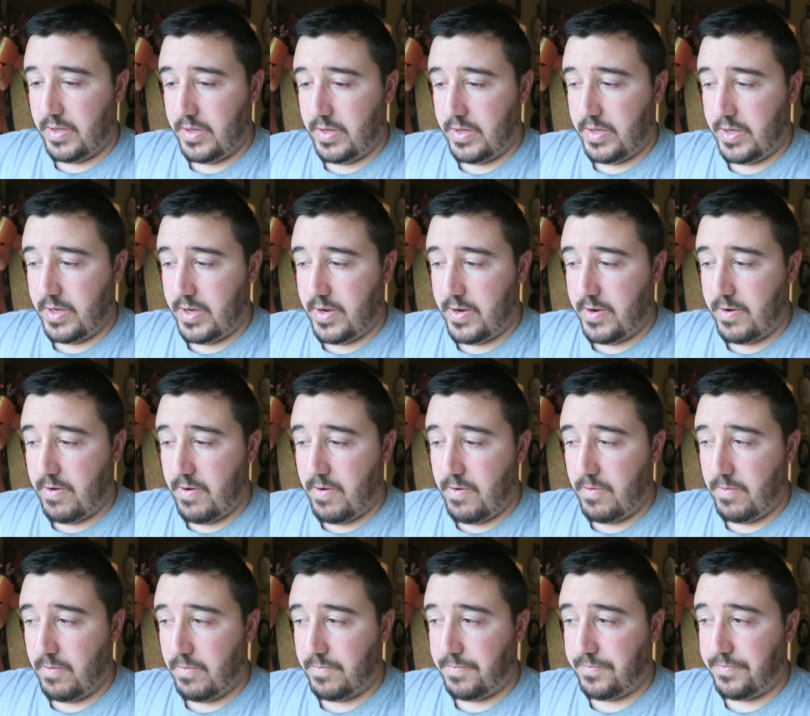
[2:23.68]

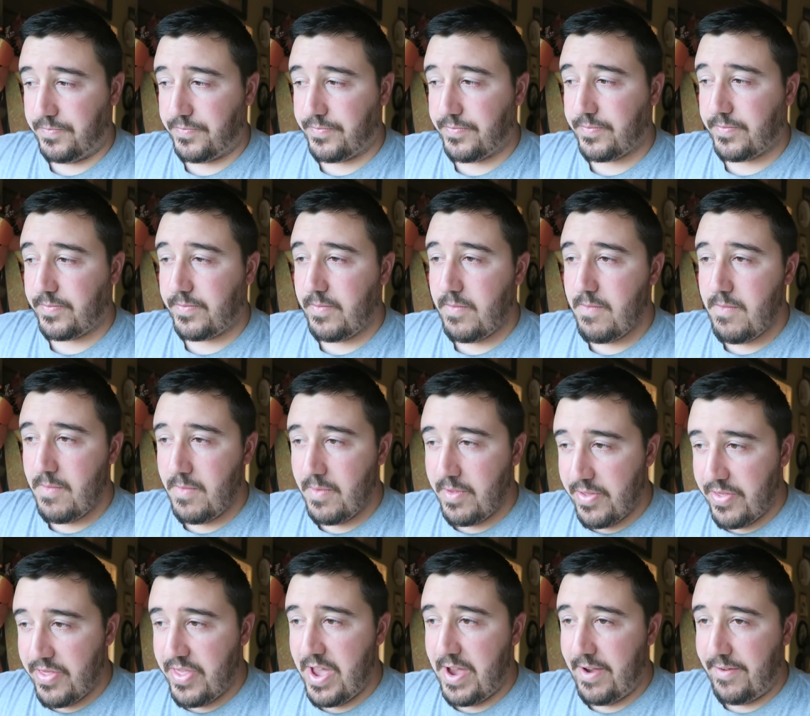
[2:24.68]
So
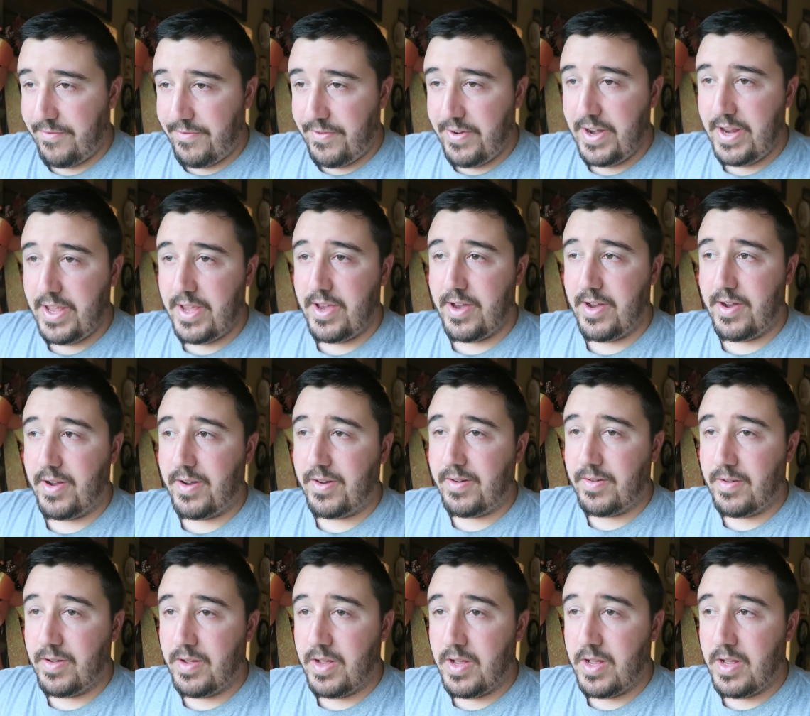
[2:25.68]
that
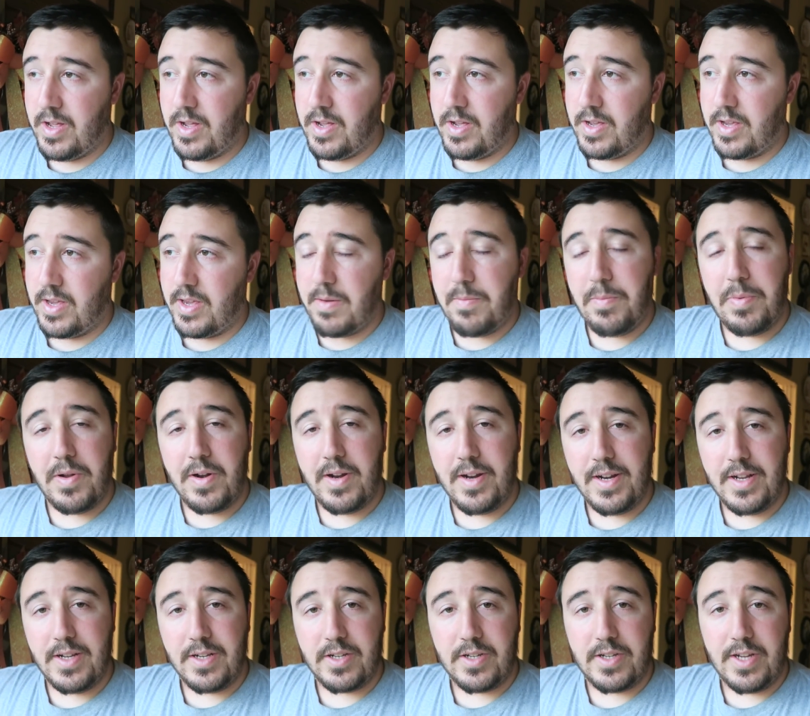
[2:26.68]
video he put
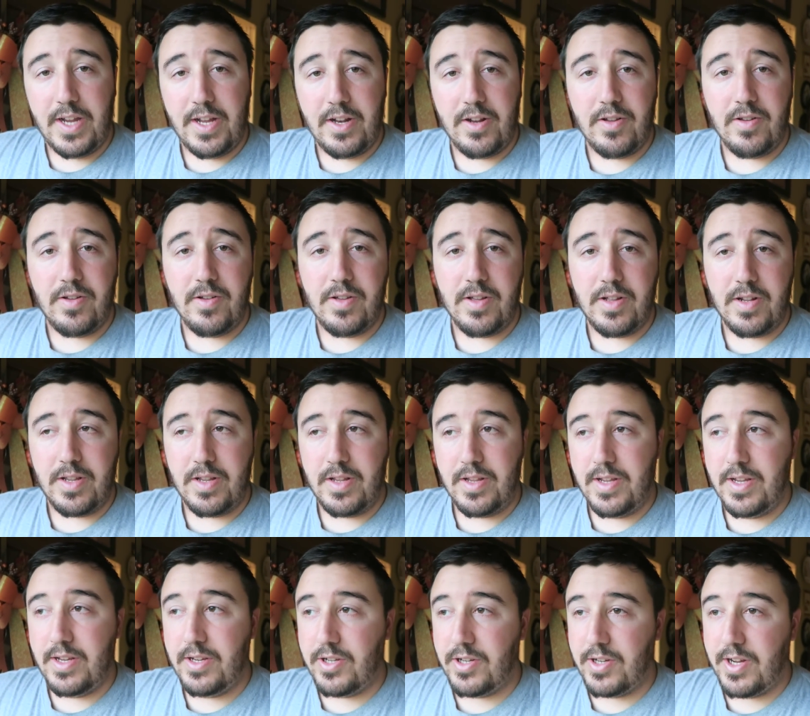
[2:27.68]
in his channel and
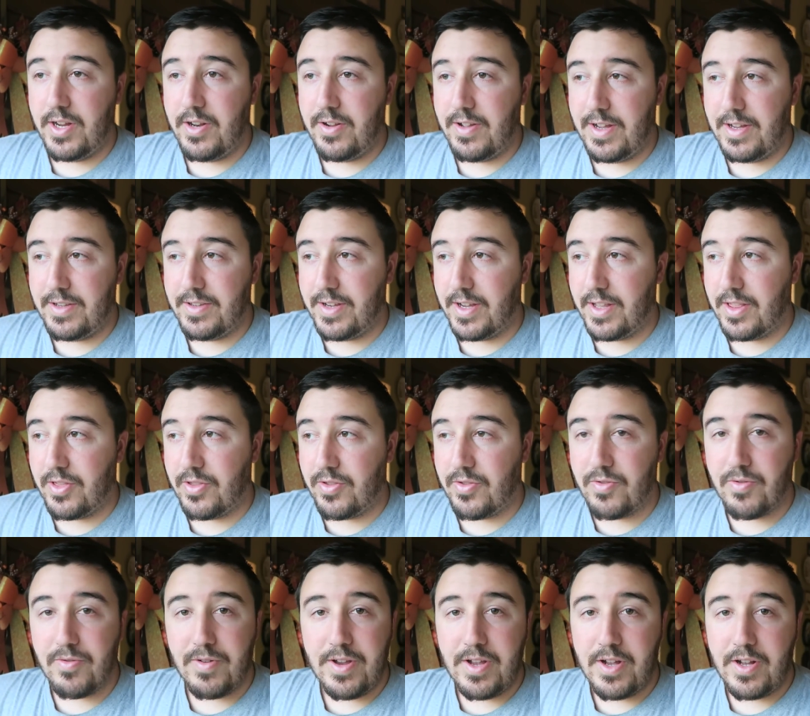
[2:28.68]
his channel has like
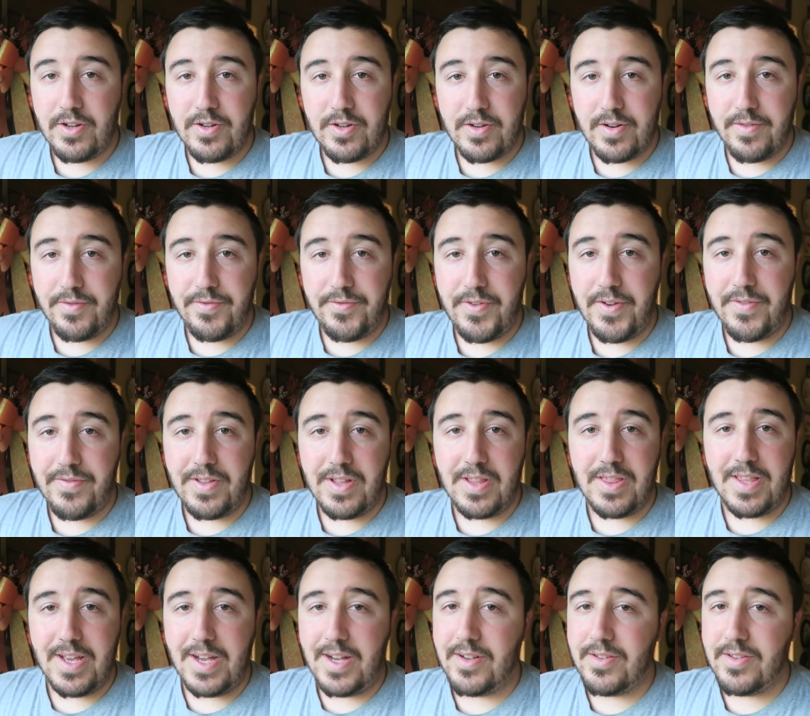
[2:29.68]

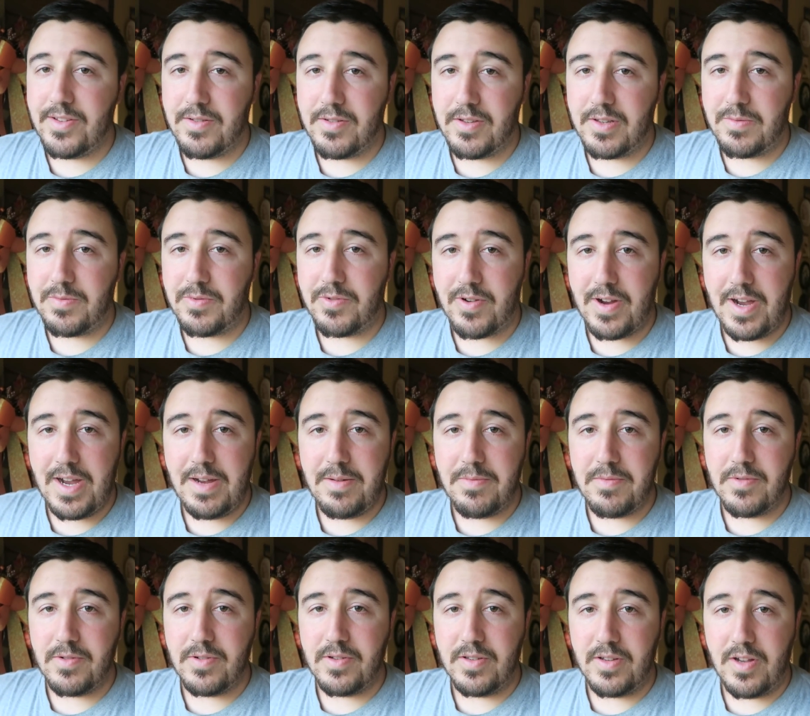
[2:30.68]
350,000
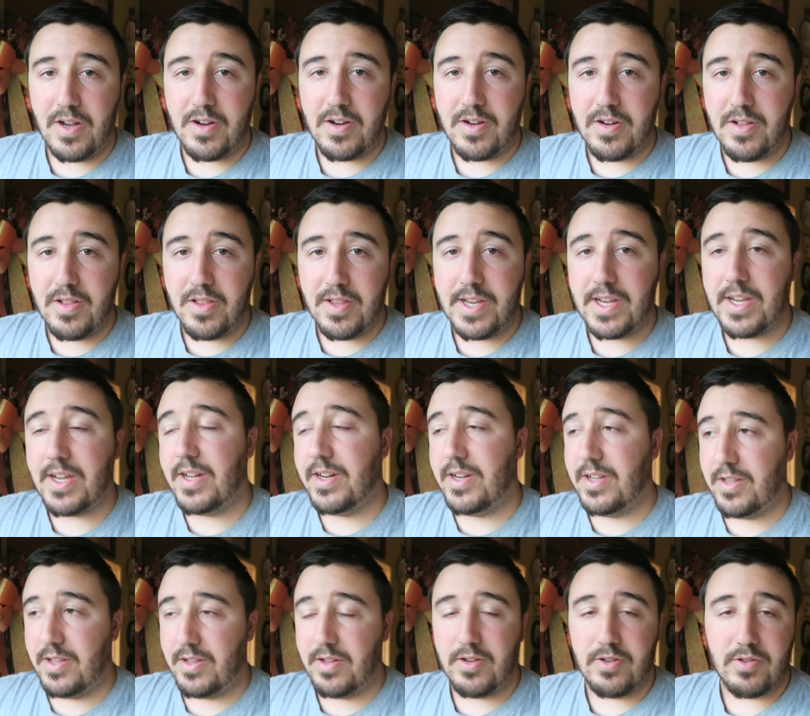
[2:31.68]
subscribers. I'm going to link it
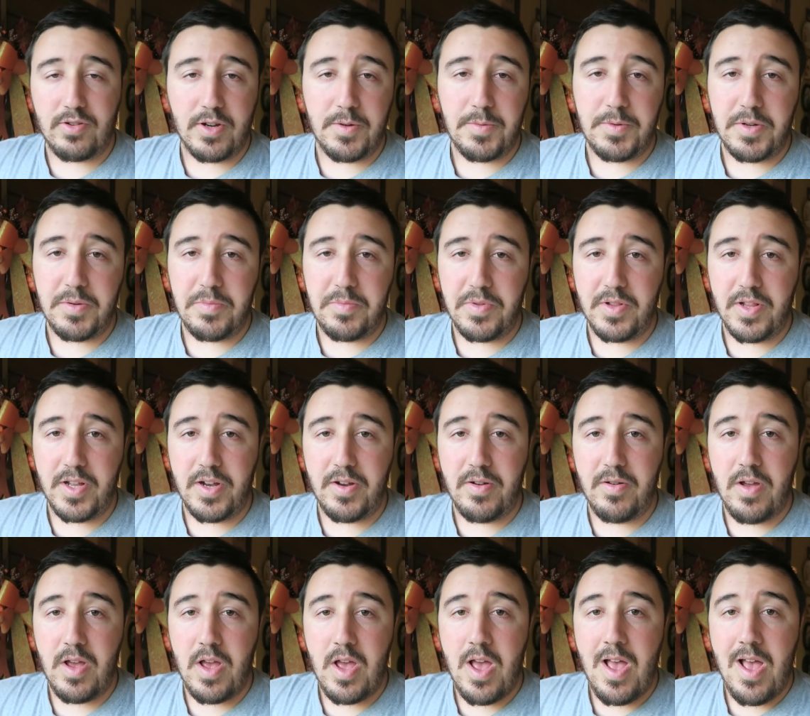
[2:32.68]
in the description
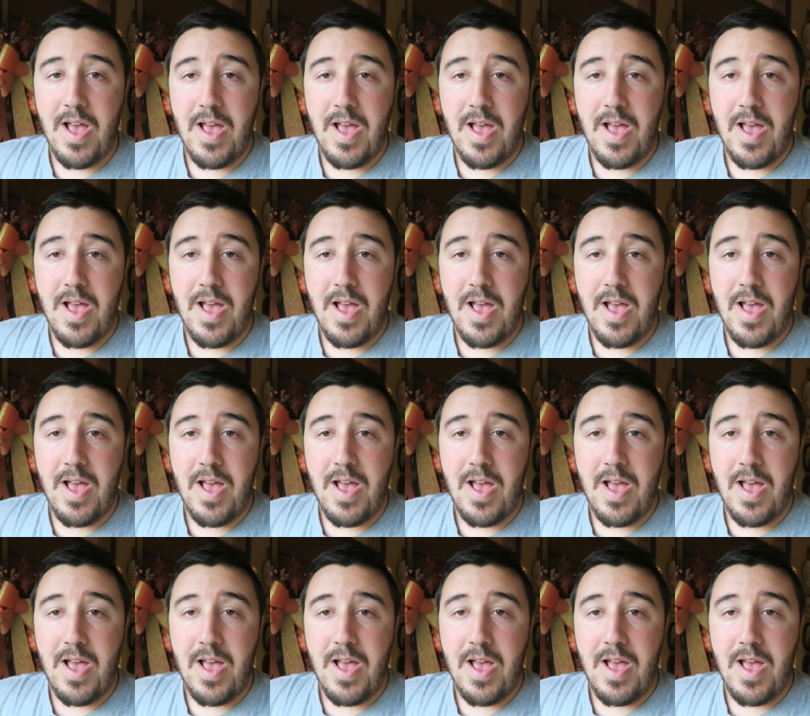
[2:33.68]
below,